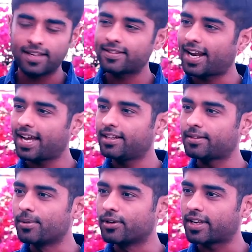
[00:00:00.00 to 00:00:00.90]
used to like
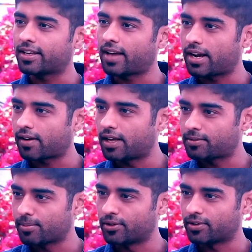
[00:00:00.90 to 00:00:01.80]
this music,
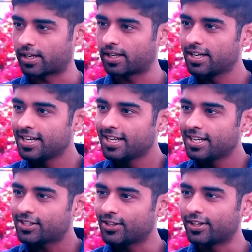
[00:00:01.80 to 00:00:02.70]
psytrance music.
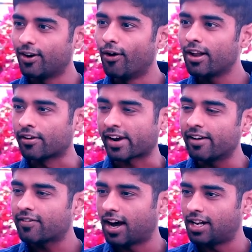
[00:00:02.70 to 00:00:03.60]
So the whole
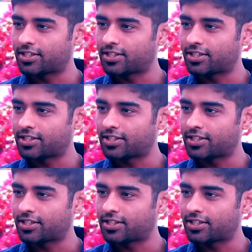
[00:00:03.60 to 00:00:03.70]
rave culture.